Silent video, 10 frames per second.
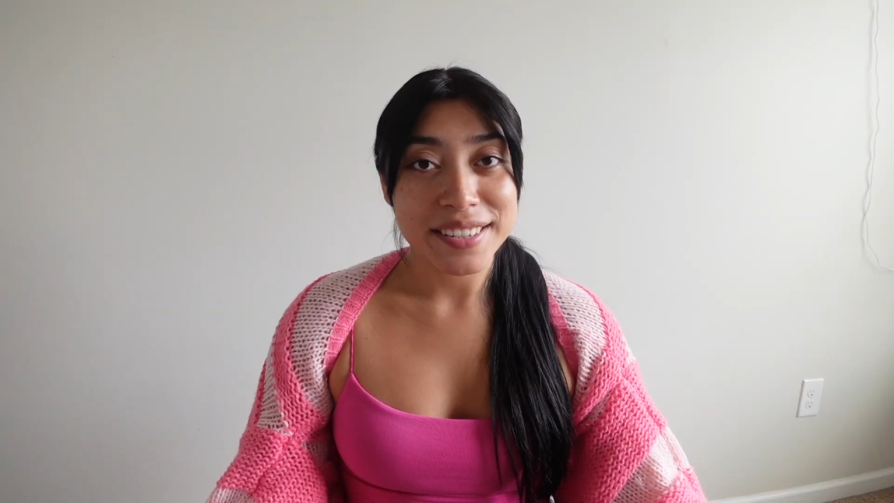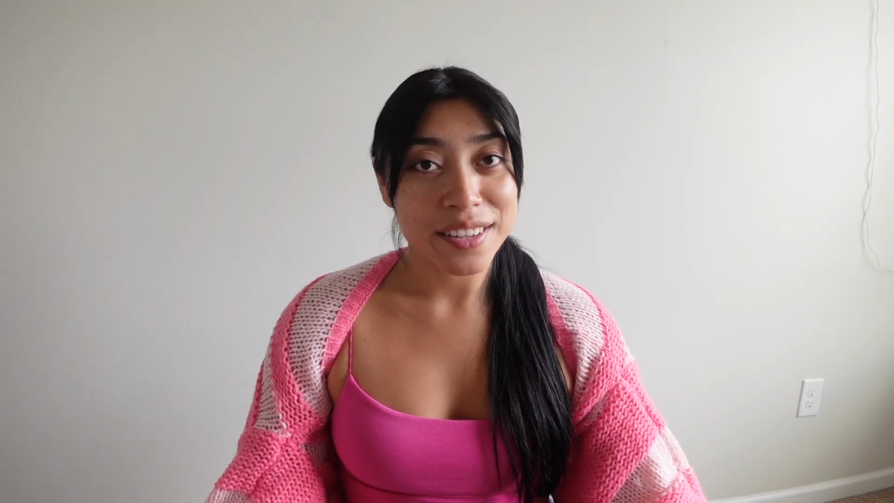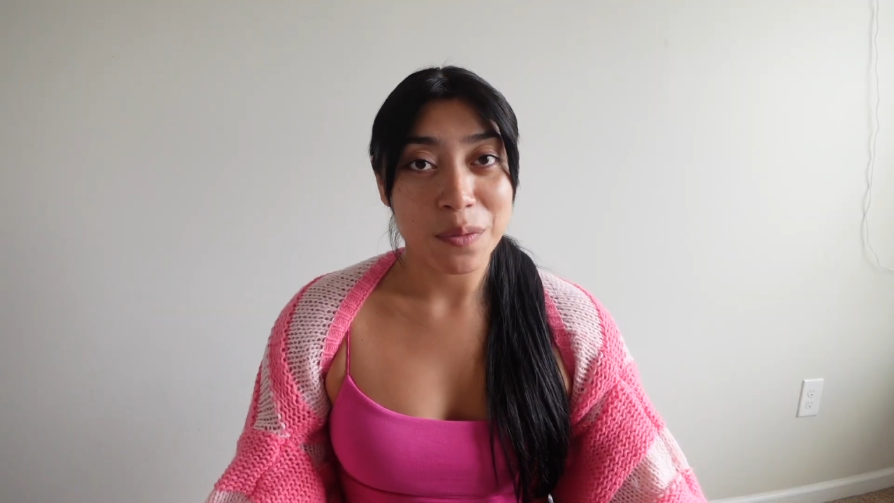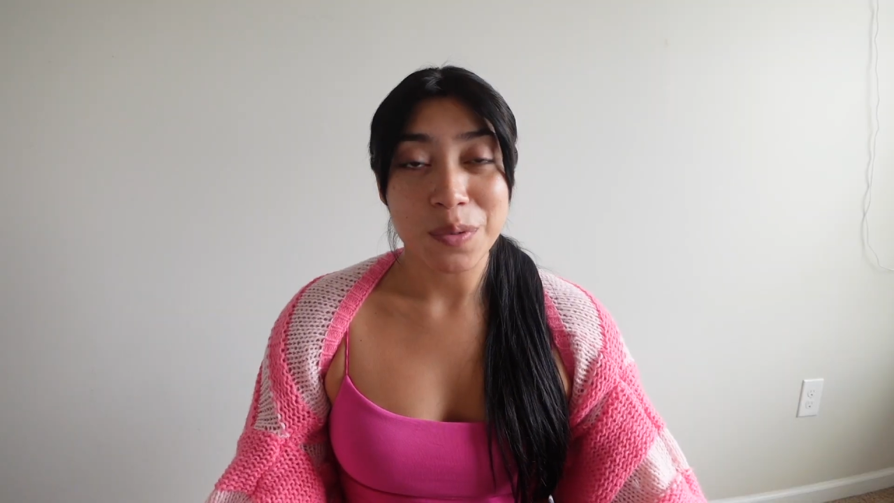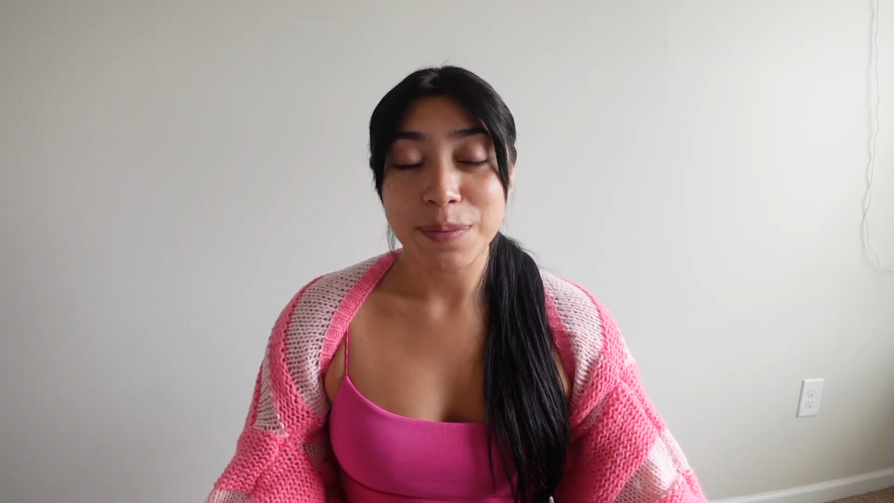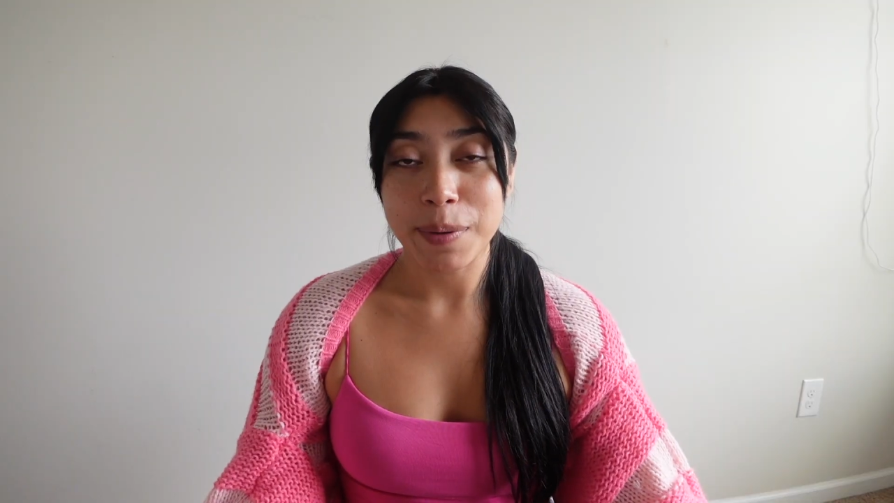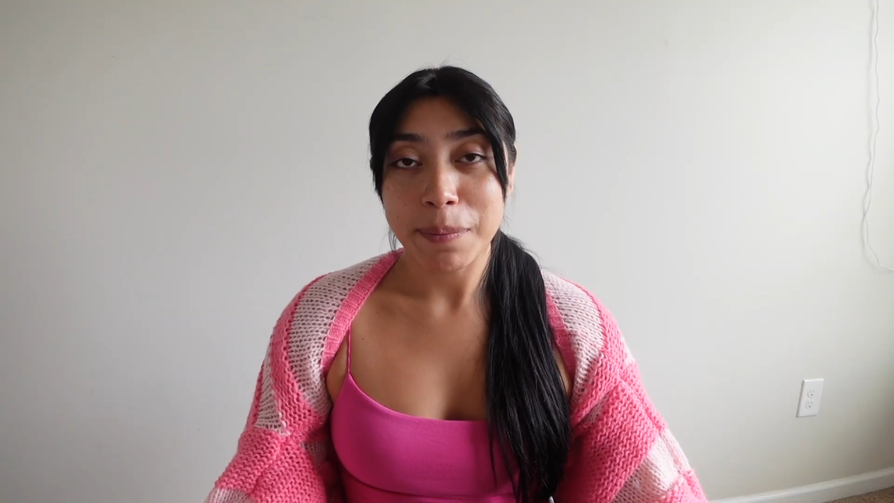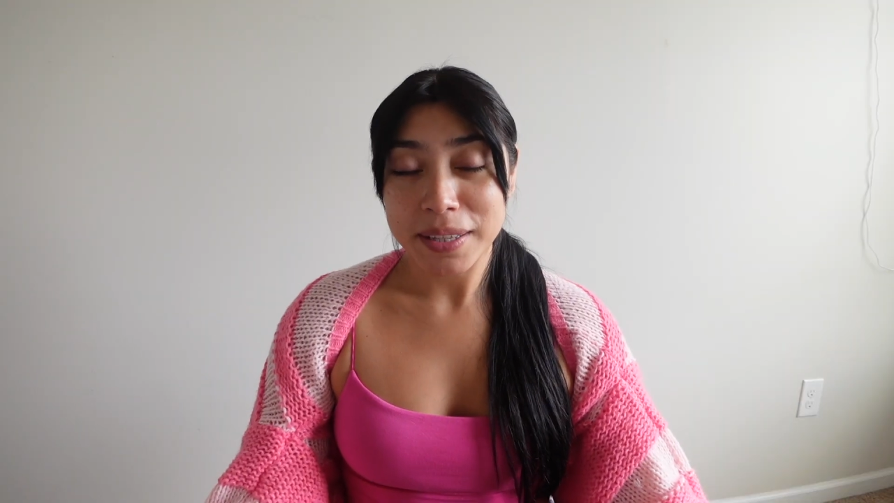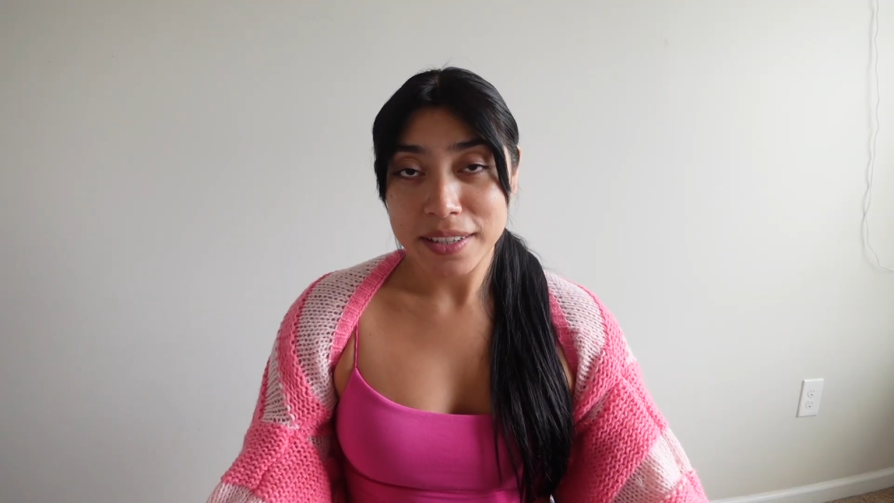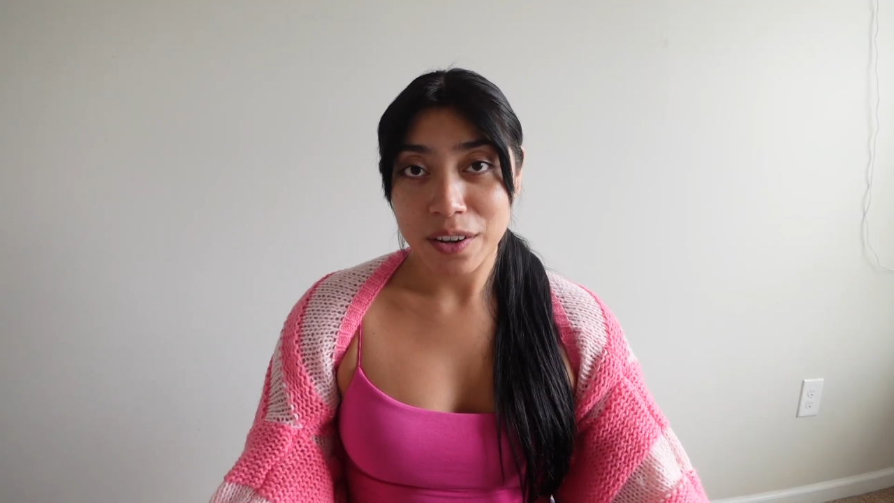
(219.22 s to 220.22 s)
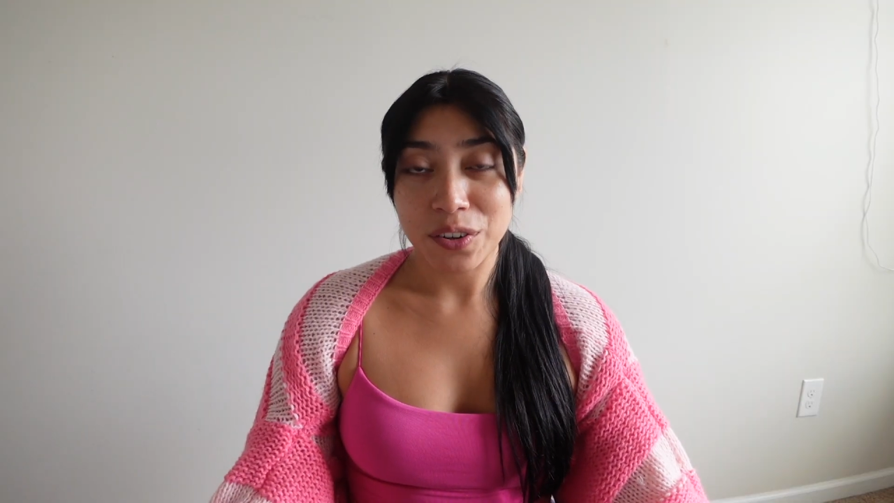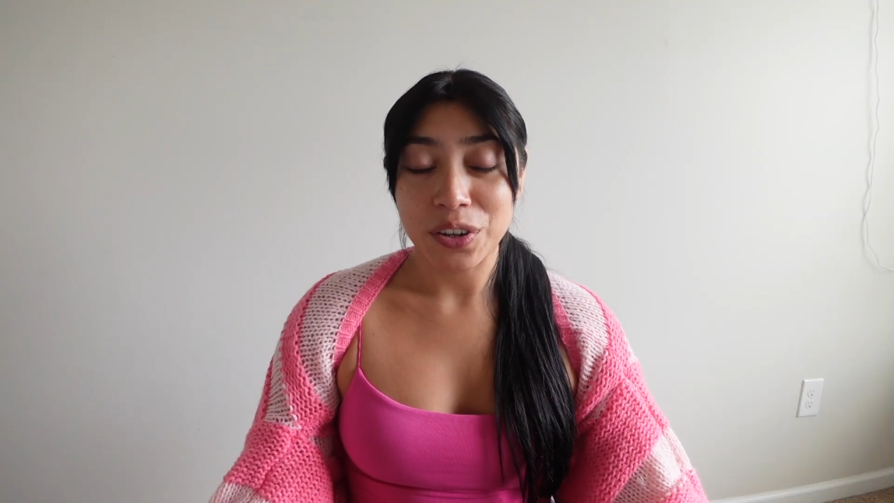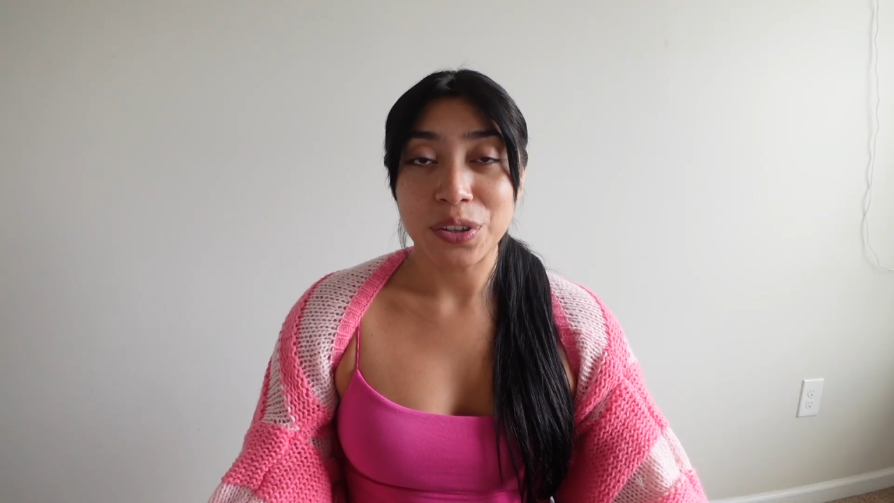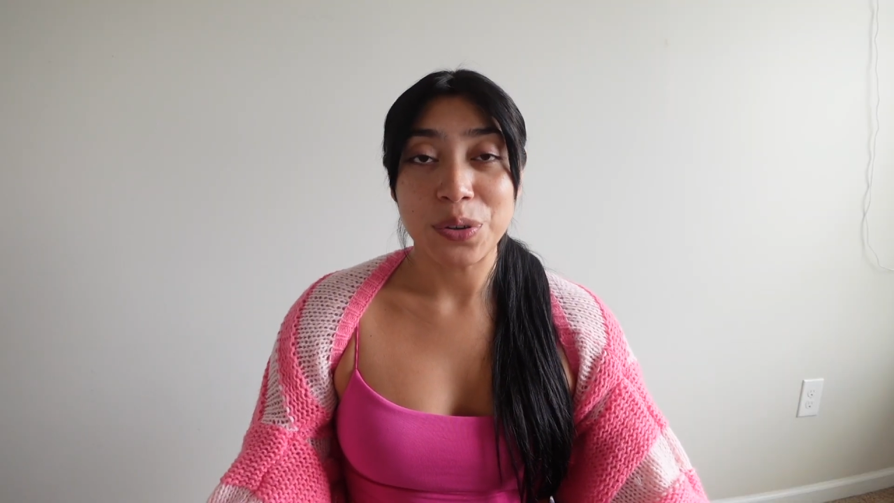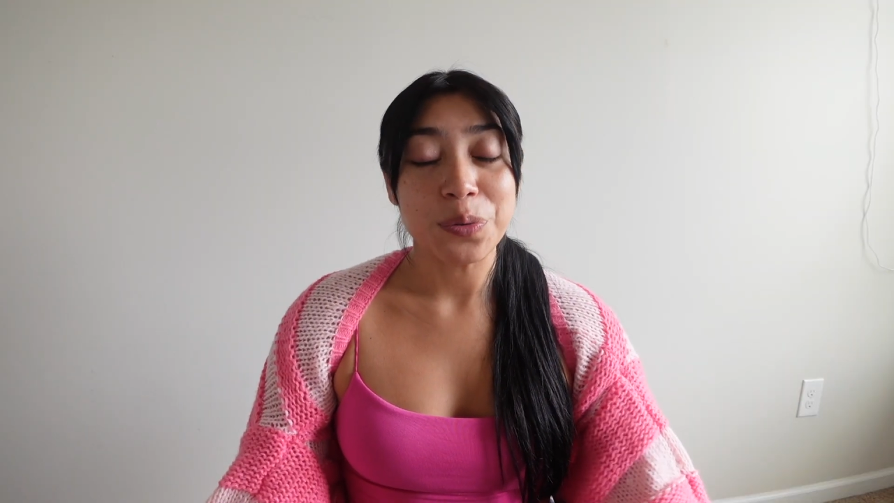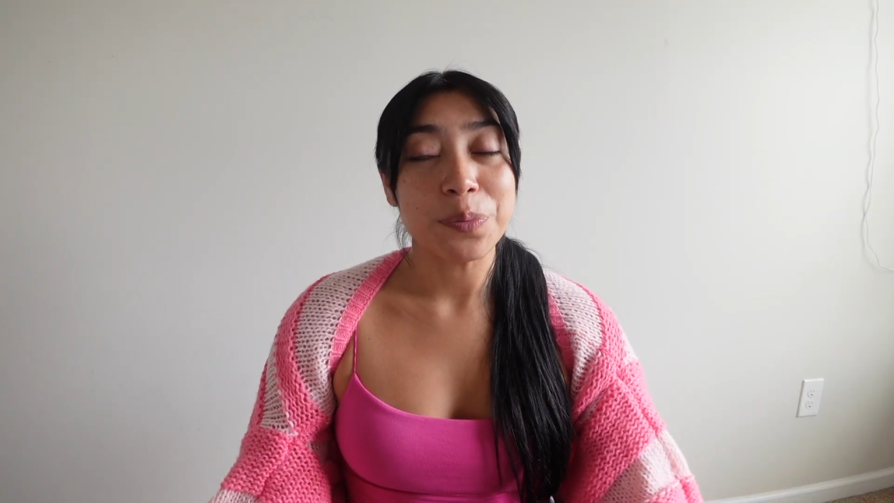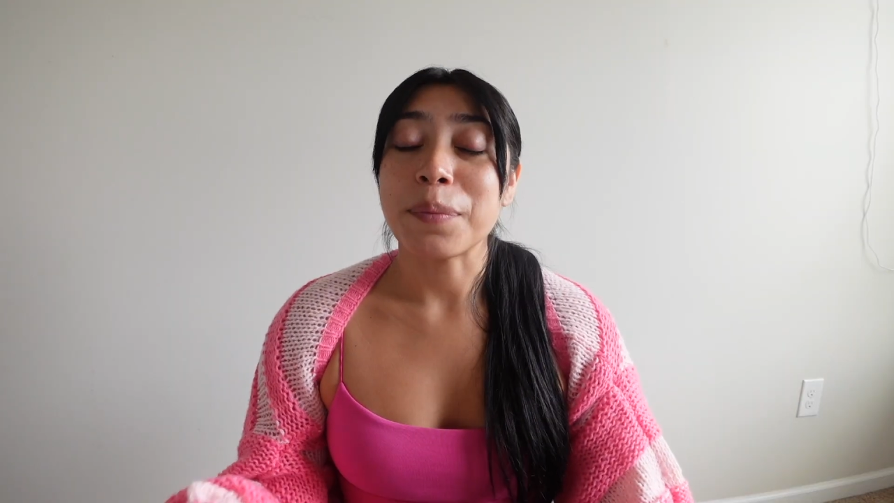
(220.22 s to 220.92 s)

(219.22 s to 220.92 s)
The sun was beaming down on you.